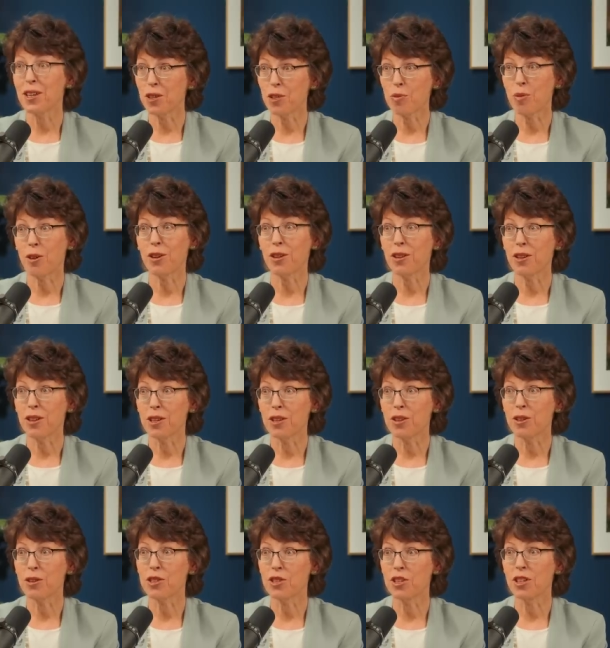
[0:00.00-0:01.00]
It is part of
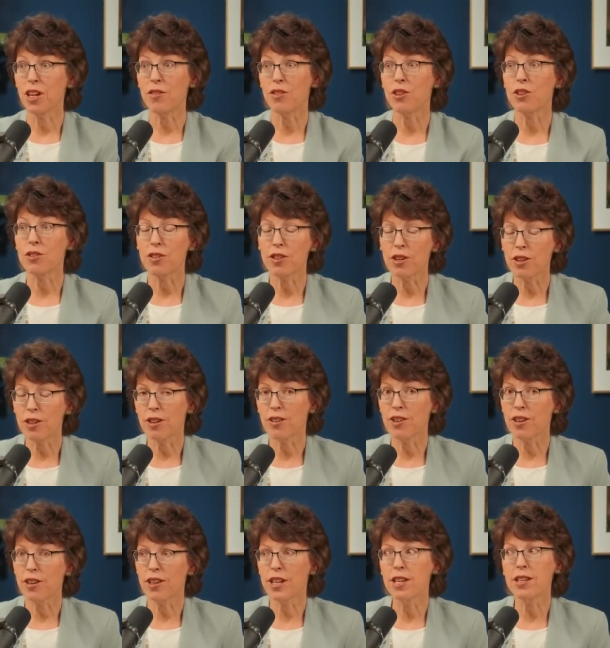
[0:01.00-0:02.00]
yeah. the Christian life. There, there,
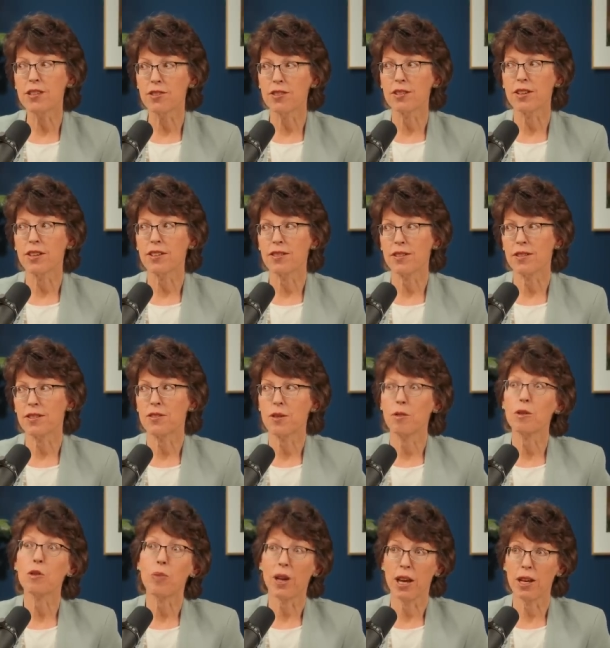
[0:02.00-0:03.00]
there is uh,
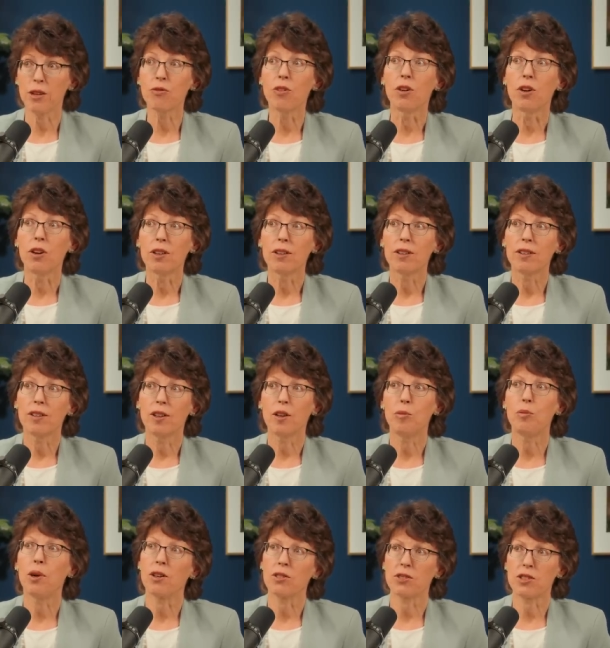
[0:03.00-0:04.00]
something painful
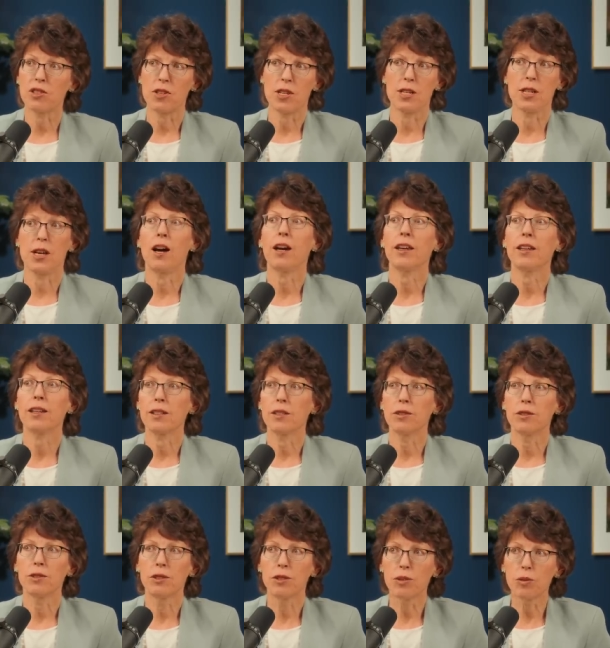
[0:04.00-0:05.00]
about
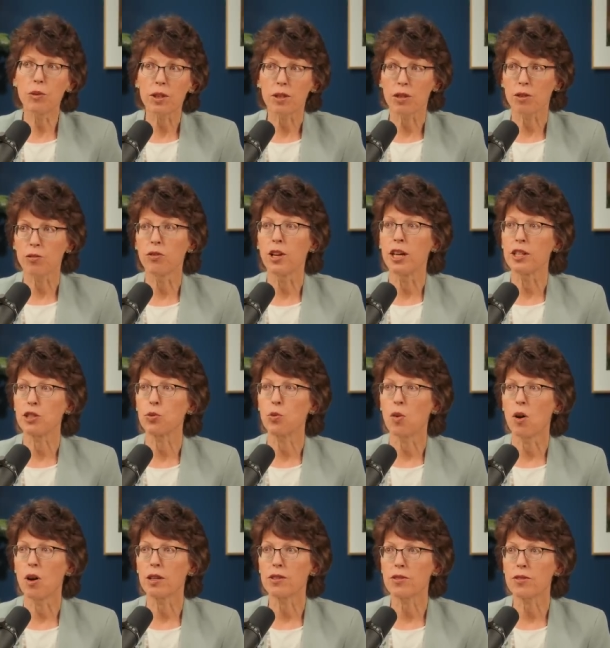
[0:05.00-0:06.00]
denying what the flesh
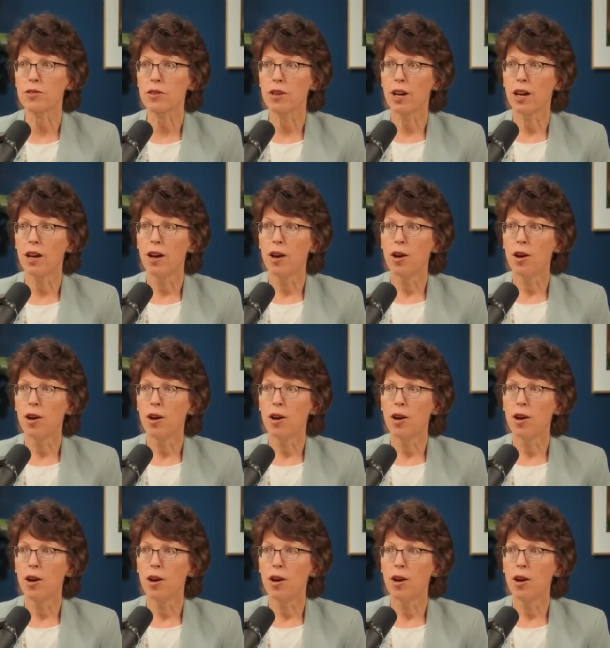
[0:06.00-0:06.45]
wants,